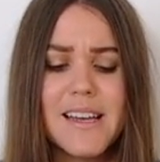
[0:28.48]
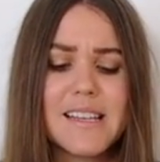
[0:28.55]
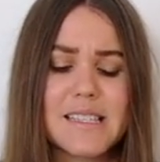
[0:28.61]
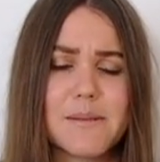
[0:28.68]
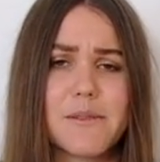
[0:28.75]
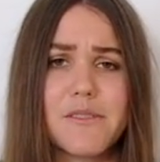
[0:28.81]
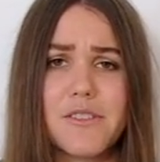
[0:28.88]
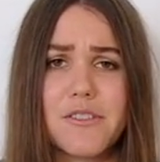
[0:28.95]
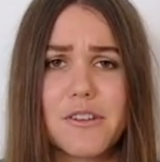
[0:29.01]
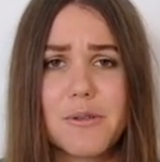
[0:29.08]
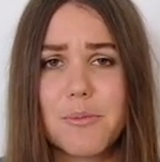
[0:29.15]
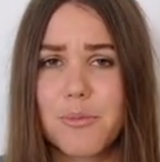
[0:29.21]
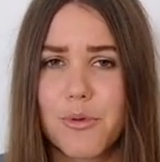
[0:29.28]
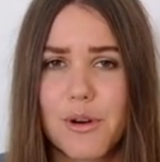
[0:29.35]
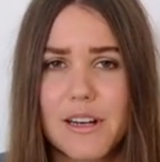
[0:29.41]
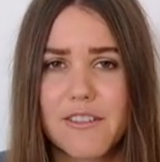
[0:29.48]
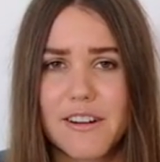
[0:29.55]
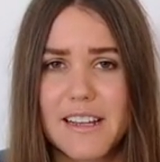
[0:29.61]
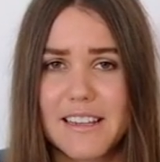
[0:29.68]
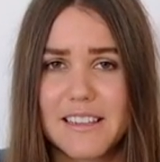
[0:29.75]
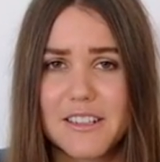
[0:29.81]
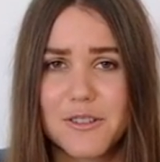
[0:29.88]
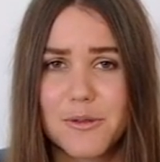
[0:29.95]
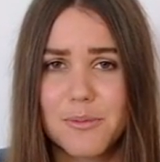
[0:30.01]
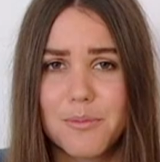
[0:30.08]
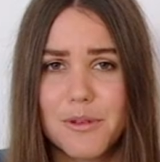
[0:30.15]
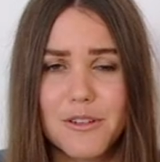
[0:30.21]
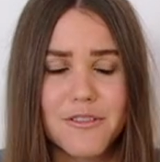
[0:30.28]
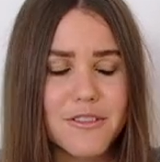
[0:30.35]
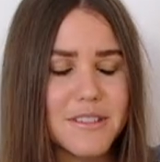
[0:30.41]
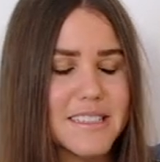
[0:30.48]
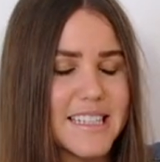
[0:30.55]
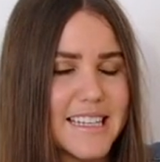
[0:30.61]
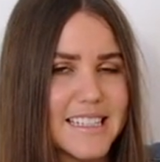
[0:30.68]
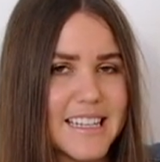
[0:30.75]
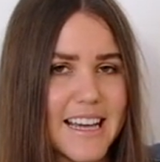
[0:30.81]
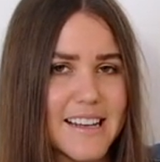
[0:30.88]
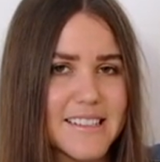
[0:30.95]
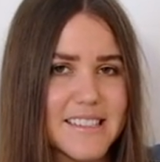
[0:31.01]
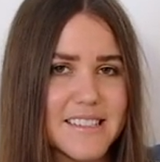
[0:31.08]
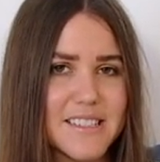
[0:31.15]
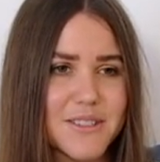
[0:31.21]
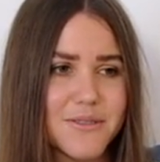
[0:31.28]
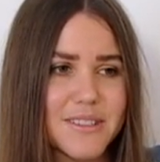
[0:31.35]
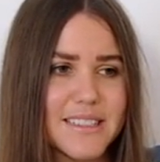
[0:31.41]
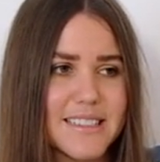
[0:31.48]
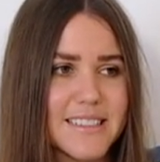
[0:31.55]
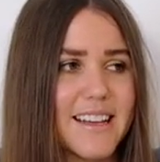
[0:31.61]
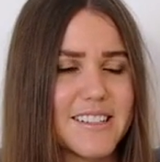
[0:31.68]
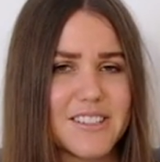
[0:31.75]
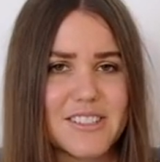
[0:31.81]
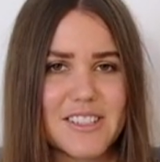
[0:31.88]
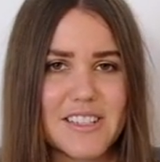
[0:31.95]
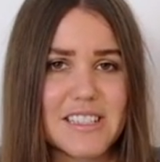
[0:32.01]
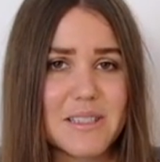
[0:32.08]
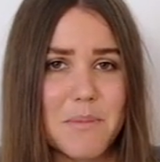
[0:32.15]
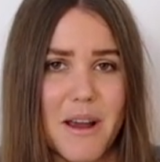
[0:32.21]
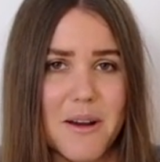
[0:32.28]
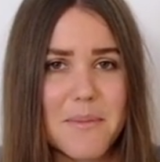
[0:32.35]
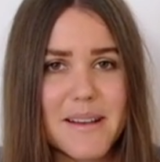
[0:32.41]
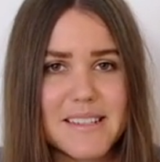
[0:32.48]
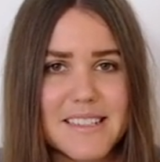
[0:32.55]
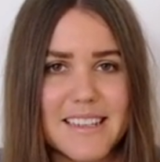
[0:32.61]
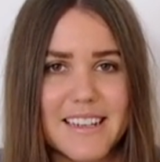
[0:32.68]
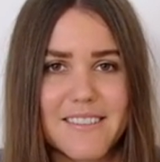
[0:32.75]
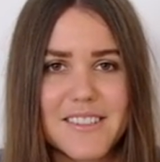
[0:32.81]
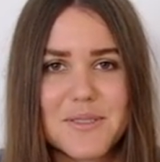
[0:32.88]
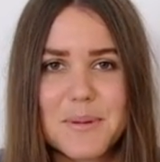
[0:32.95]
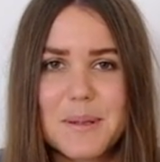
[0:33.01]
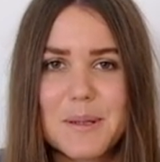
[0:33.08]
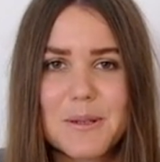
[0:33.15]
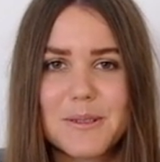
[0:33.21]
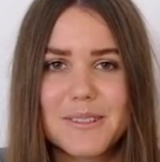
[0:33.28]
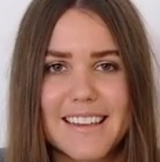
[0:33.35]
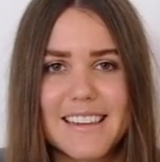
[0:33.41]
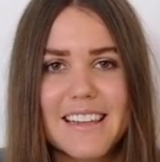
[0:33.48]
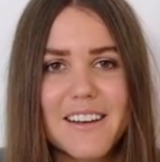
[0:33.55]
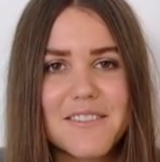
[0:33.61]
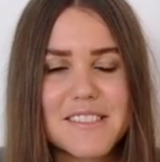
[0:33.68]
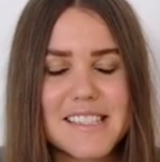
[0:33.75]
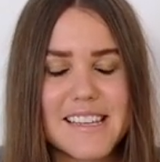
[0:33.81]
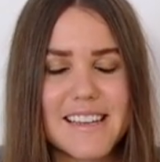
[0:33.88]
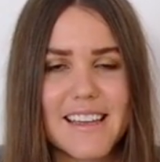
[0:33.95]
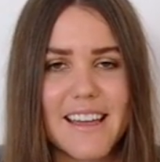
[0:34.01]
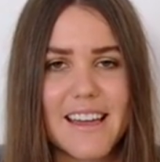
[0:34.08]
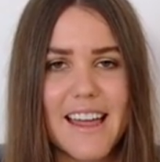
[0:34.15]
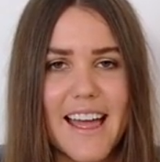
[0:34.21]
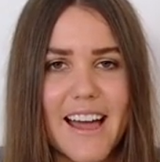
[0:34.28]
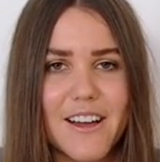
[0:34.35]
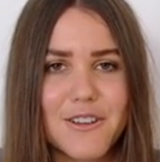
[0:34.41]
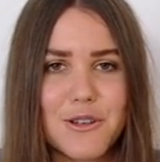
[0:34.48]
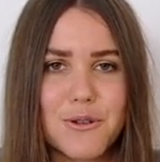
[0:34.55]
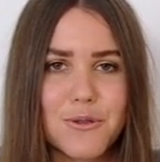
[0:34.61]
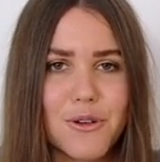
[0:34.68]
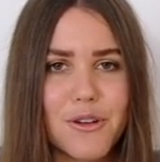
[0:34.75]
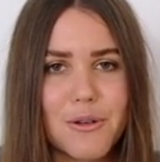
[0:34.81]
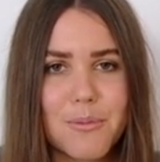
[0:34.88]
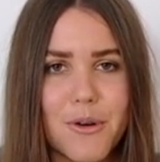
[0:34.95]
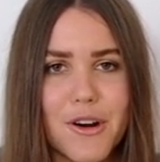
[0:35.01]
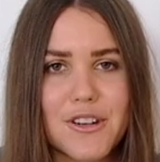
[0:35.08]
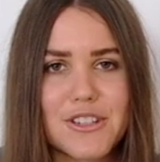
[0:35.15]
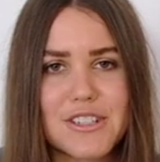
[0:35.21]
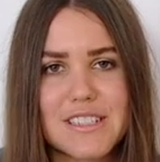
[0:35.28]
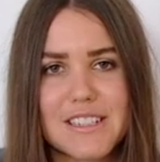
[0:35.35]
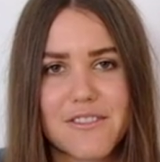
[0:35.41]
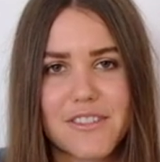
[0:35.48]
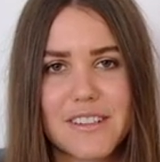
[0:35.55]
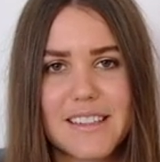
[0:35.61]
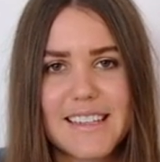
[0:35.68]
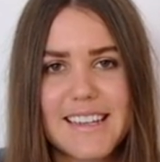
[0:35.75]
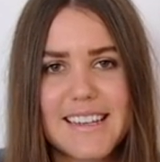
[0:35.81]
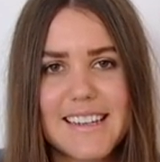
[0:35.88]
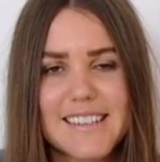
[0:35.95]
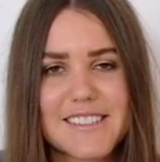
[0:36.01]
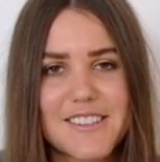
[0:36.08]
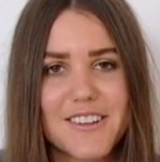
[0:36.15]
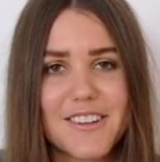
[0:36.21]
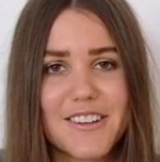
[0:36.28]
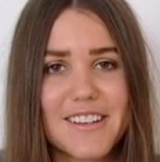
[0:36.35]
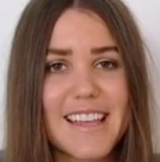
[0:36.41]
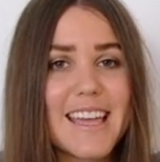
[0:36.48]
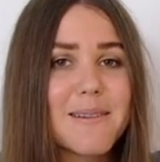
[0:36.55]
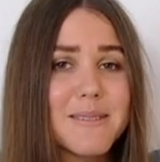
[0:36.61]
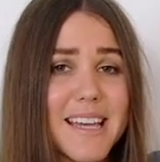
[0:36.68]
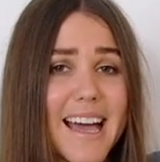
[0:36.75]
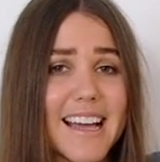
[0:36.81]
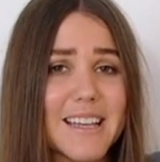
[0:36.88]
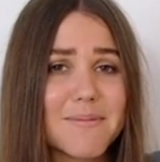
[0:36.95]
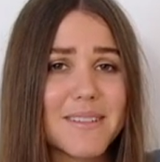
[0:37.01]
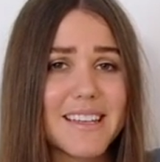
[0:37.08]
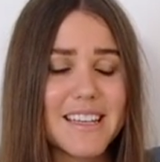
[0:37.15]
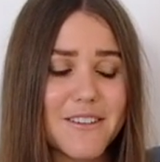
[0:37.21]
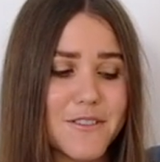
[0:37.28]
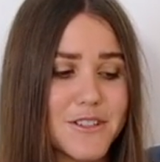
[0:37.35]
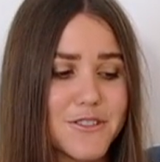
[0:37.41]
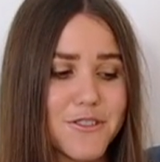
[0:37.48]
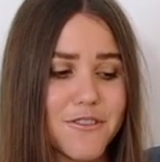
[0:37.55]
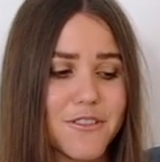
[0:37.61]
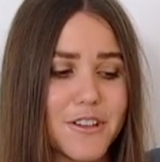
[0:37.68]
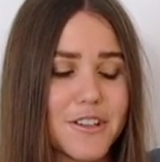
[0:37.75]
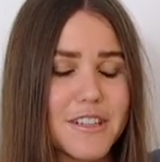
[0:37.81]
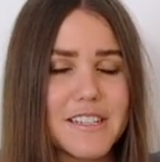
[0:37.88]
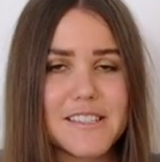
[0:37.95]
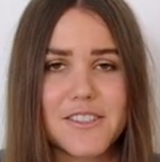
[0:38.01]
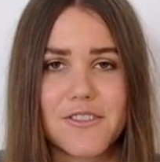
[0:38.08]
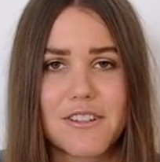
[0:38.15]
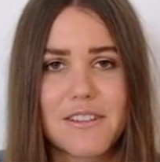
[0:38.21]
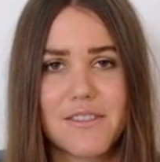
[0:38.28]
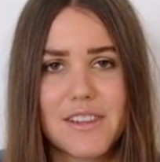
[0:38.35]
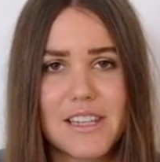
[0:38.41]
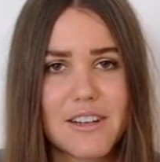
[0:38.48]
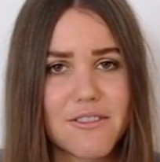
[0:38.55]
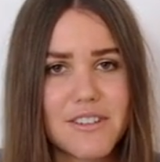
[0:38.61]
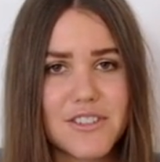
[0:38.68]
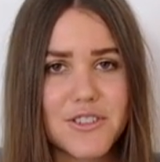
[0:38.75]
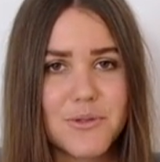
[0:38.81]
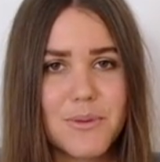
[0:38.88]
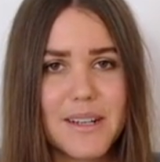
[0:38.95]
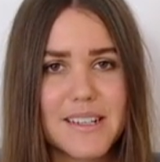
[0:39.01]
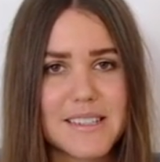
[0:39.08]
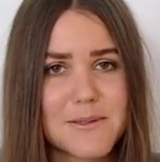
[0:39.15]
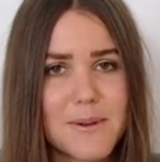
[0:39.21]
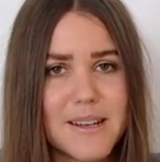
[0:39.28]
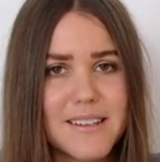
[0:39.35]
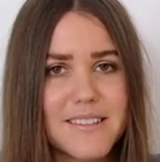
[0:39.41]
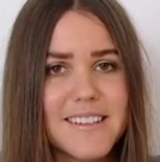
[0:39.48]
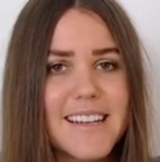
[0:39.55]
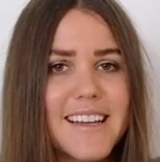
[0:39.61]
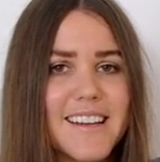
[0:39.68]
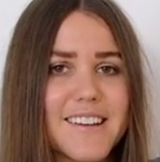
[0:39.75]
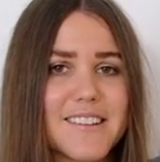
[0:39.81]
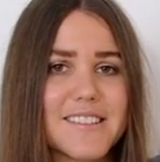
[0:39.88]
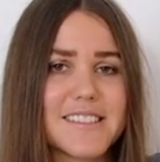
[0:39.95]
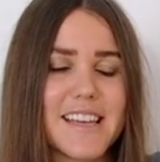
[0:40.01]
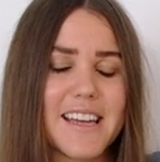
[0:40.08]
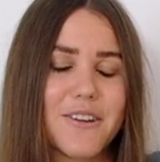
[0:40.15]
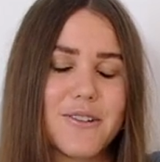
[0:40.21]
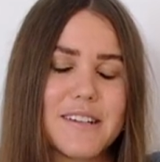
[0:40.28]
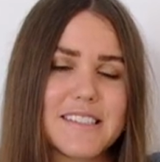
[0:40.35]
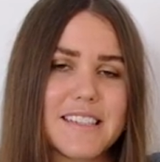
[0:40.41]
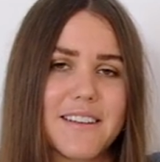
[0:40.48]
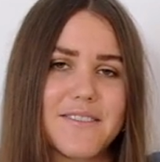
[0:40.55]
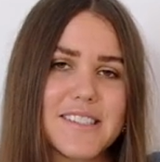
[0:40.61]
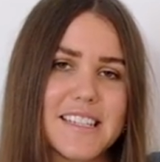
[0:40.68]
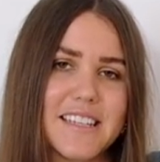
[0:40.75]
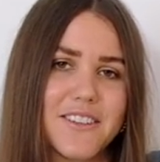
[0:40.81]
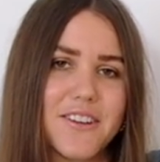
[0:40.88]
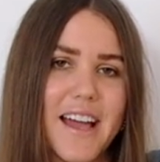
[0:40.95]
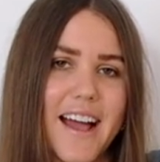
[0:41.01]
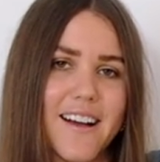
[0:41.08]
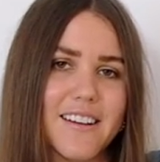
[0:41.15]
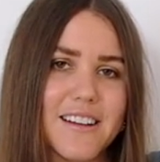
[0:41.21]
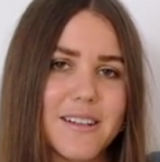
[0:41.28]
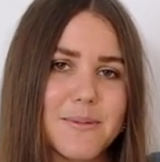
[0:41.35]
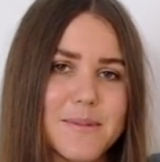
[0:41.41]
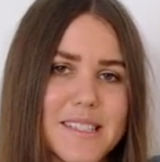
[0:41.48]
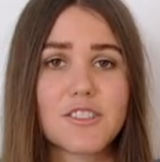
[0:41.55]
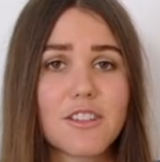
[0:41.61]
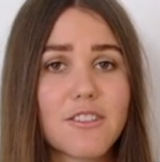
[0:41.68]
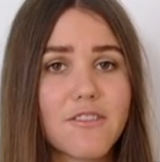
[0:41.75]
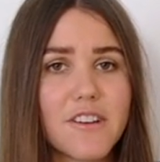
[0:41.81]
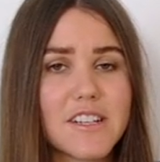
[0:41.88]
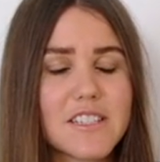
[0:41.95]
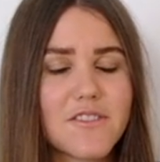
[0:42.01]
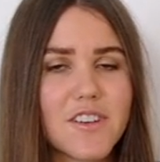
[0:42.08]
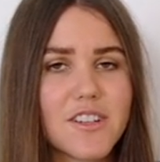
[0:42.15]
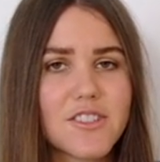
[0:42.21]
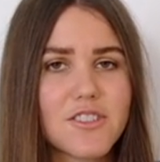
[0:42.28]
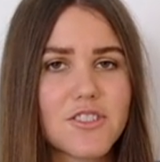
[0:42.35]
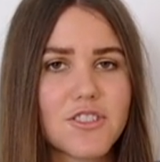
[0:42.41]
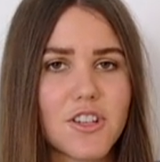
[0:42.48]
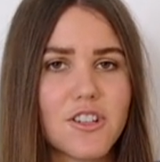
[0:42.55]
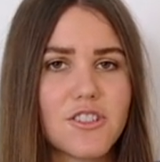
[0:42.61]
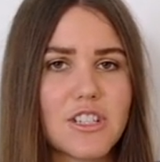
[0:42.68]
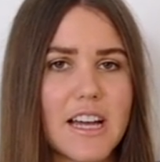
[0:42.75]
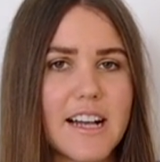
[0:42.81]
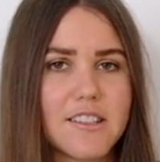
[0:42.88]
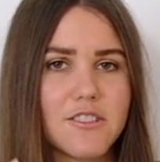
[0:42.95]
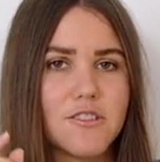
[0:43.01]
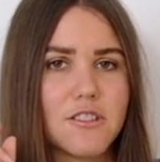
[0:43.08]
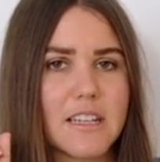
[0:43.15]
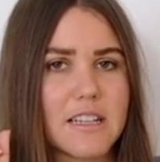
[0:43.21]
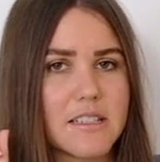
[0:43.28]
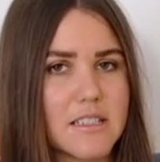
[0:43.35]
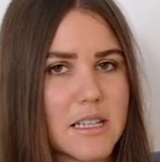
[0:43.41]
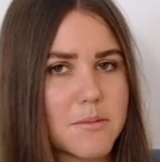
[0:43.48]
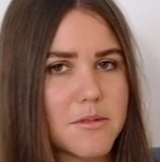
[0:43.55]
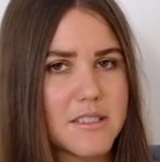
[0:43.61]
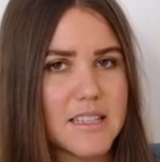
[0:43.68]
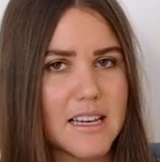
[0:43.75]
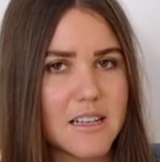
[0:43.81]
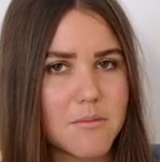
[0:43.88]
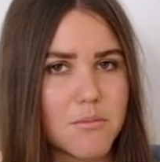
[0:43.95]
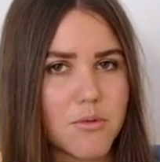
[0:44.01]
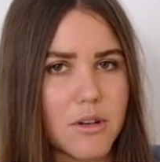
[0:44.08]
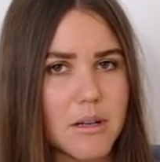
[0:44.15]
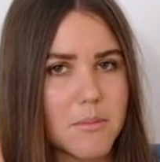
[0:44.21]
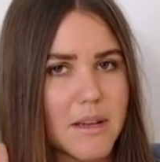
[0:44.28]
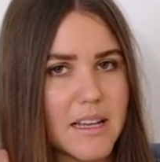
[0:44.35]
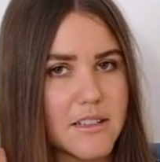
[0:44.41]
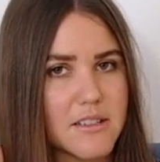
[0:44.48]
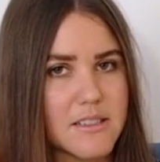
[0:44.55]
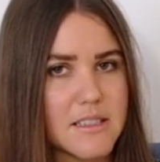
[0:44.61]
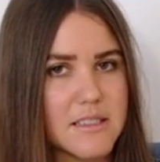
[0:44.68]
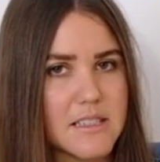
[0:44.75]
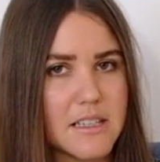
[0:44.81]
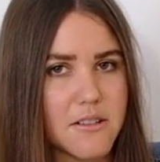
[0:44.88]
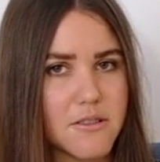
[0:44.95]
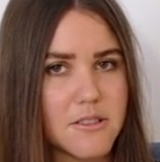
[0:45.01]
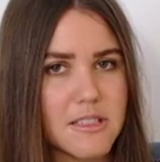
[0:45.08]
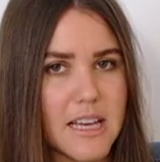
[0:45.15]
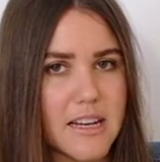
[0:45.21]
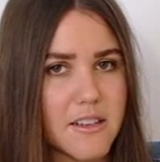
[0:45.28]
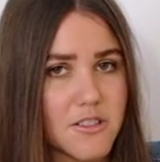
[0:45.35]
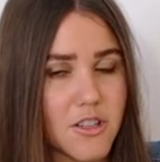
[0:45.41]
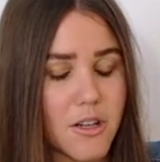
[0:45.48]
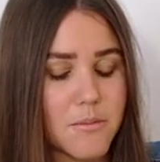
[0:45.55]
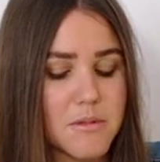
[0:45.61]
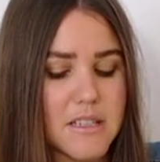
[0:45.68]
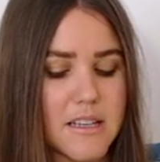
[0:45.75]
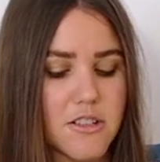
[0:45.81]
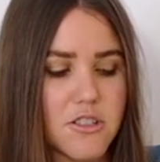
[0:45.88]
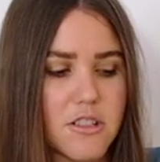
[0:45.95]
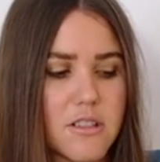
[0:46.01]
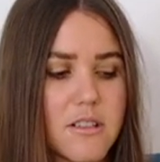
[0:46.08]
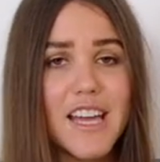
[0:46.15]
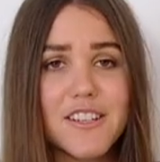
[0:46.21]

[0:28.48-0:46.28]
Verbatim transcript: some of you are embroidering little beautiful details into it and just experimenting and it was really cool. I love seeing how you all approach it differently. So keep tagging me if you do follow this or even the original one as well because I always love seeing your outcomes. So the first version showed you how to do like a double-sided brim and just a single-sided top section.